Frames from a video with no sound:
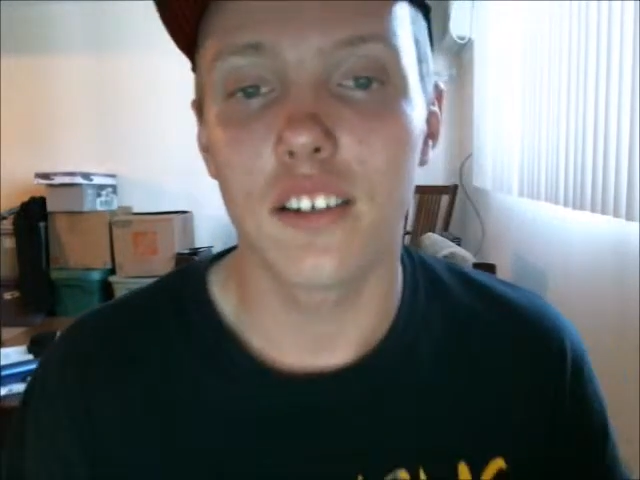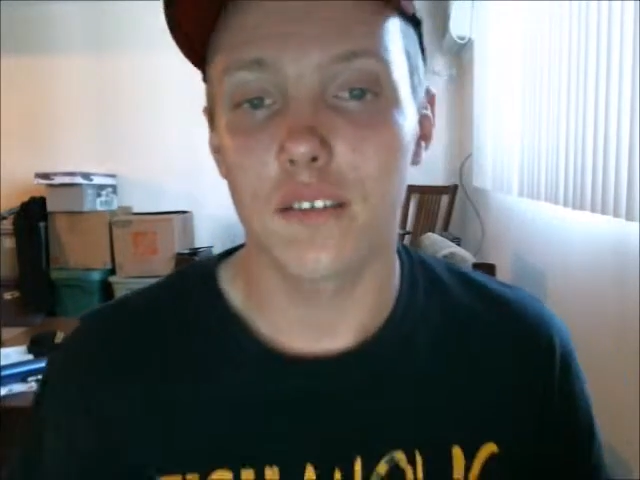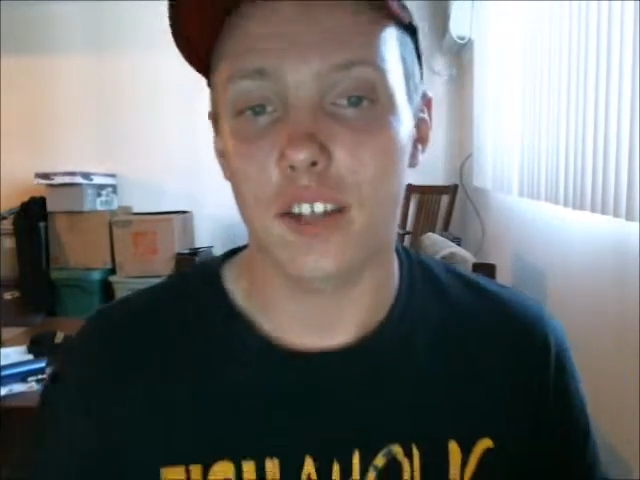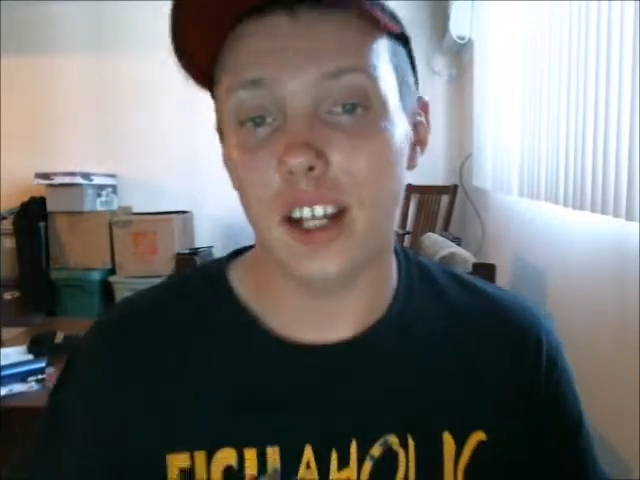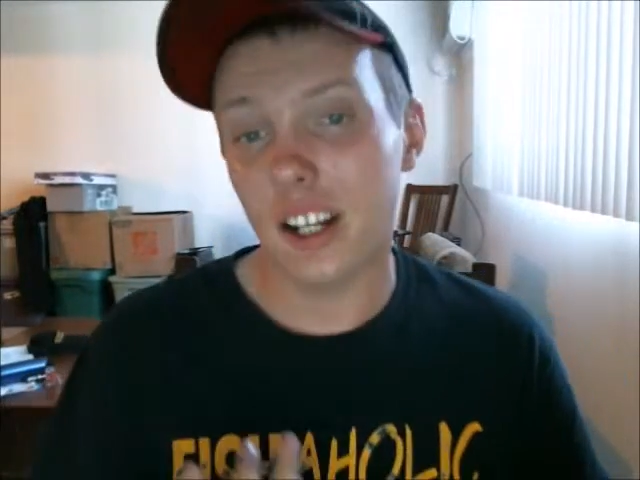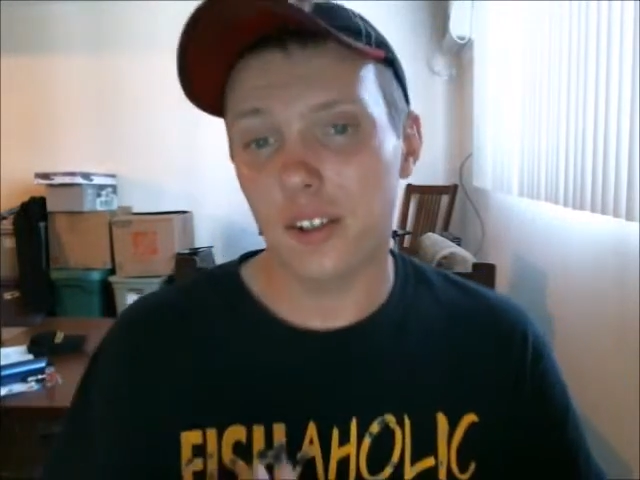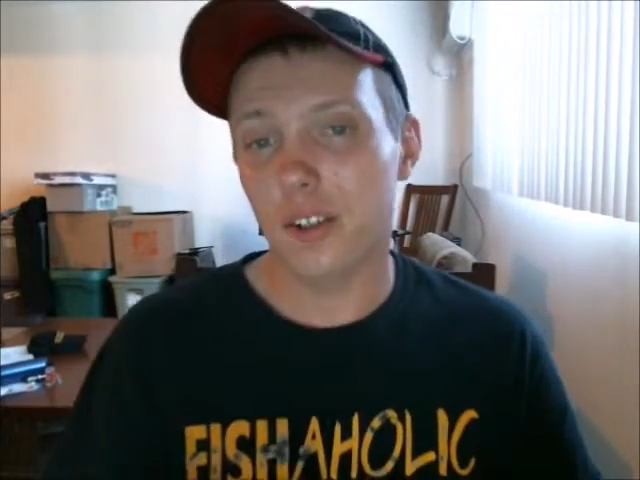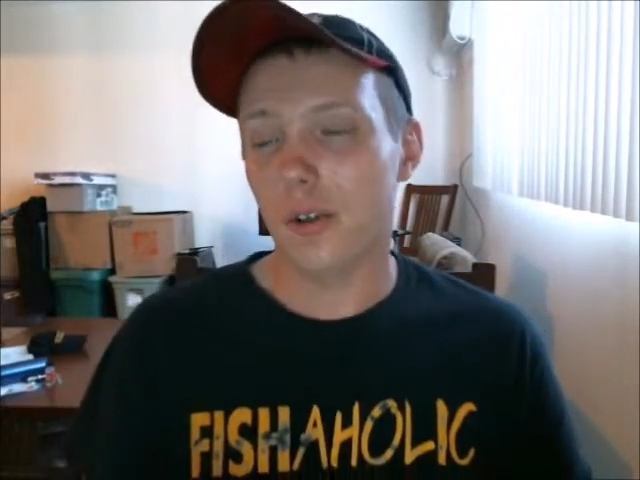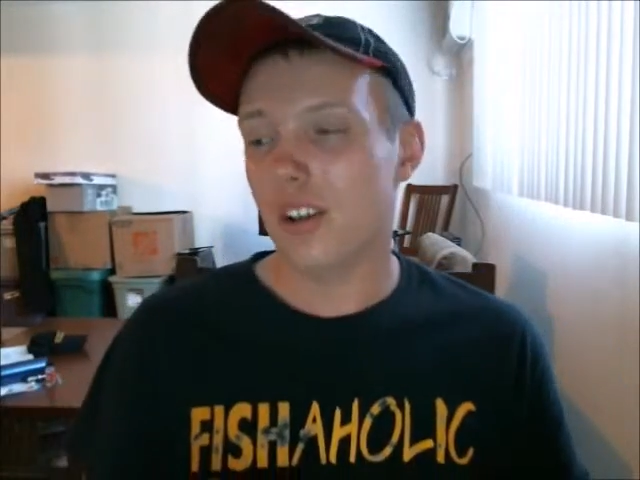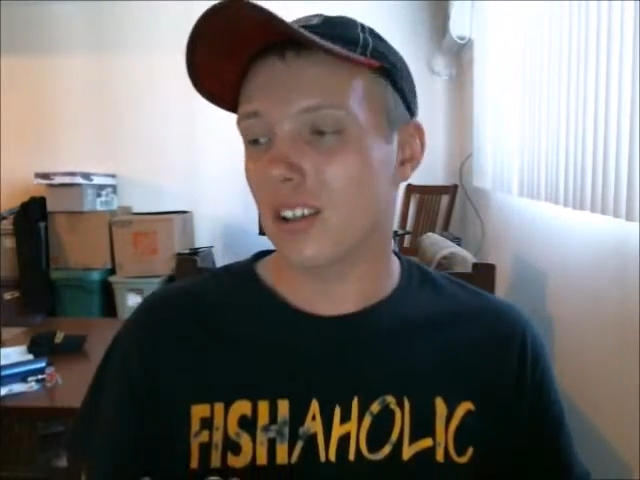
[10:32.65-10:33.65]
and I do
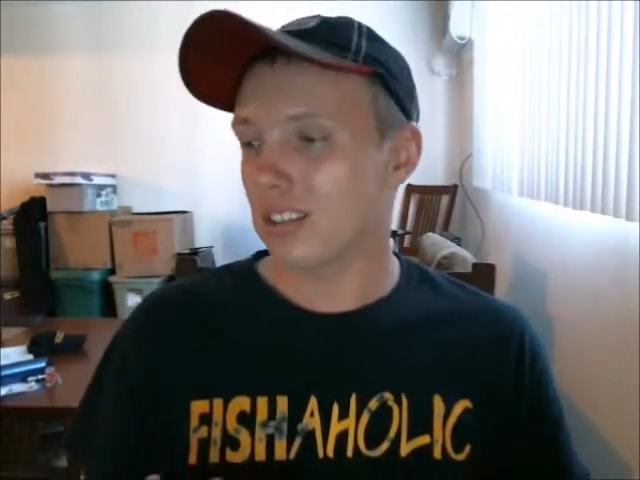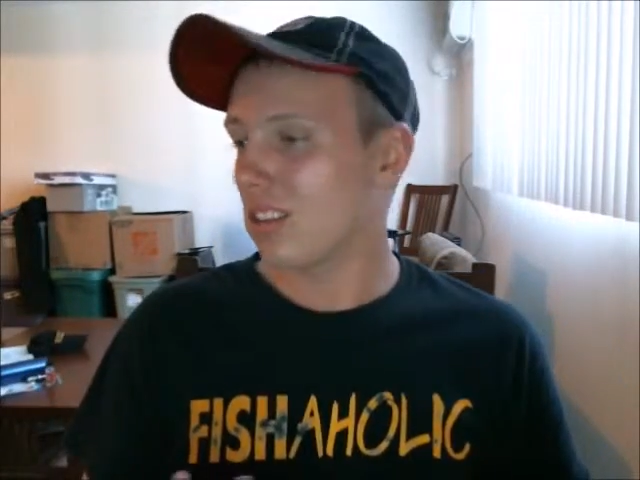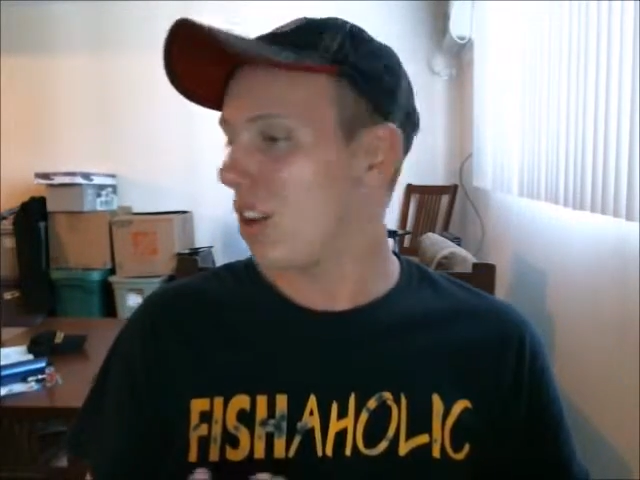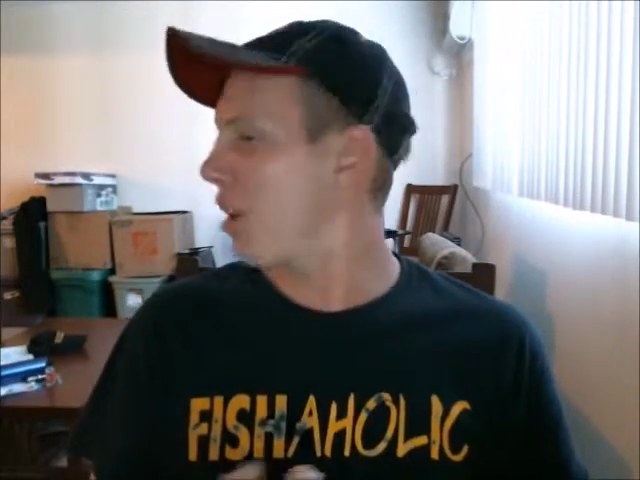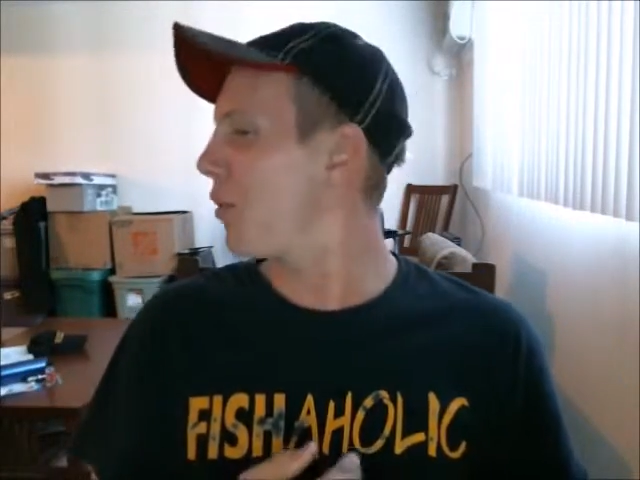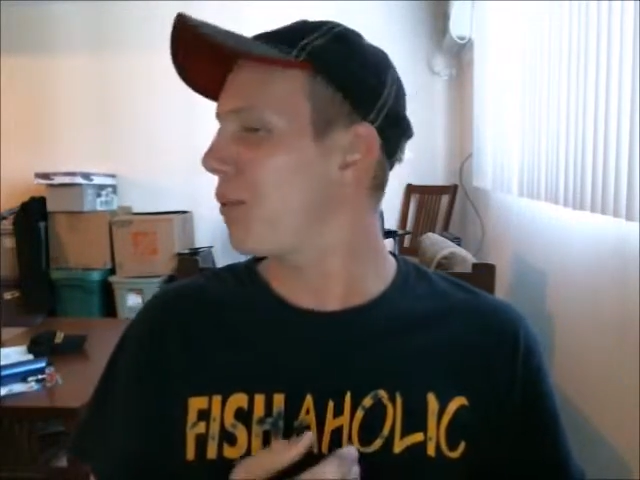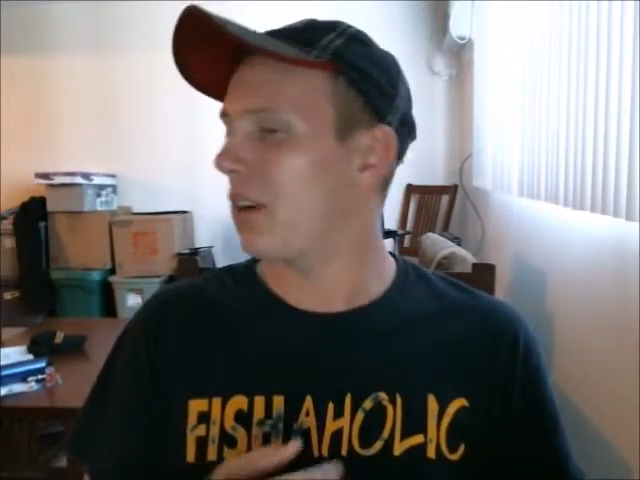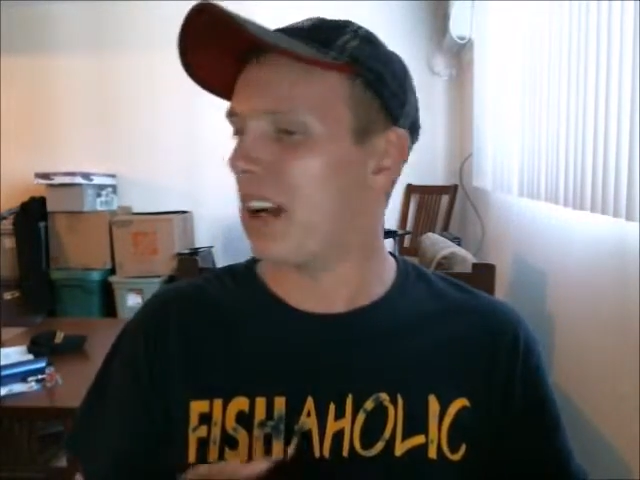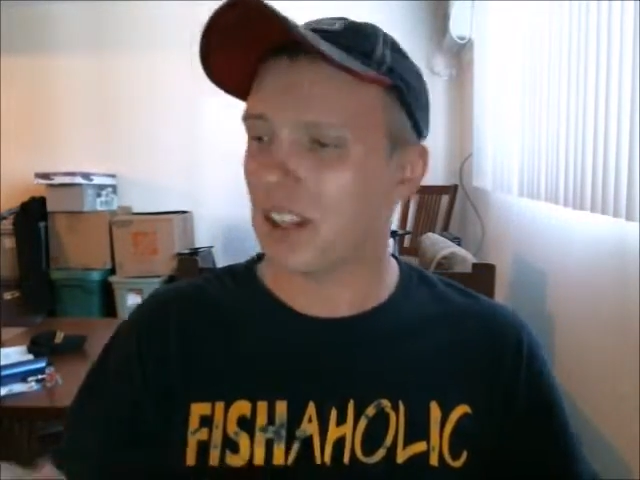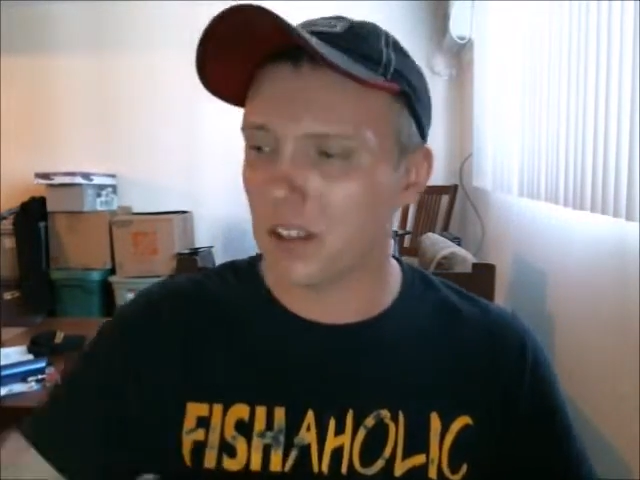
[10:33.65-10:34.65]

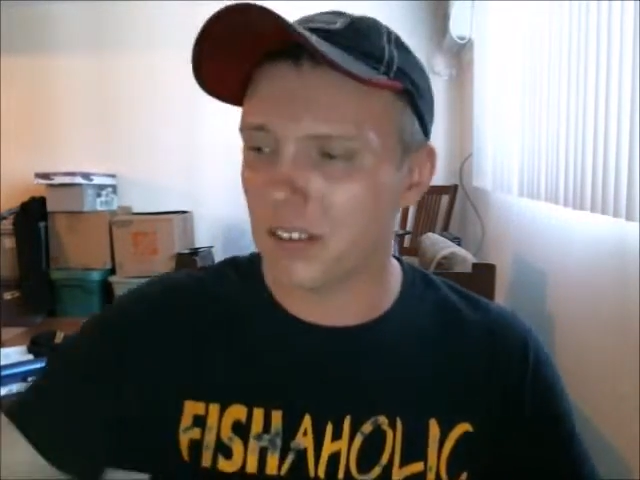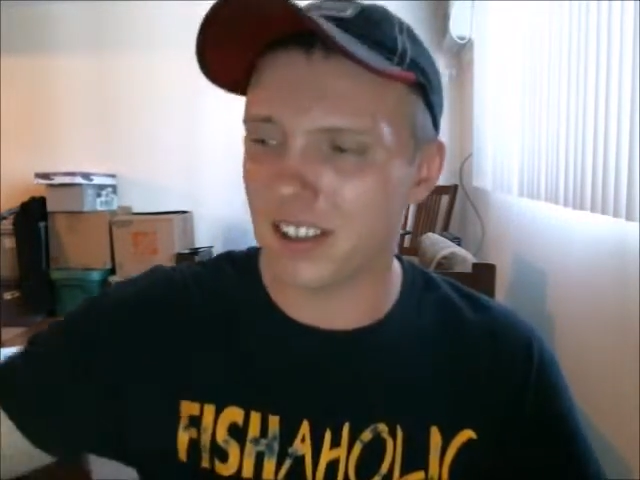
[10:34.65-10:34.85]
every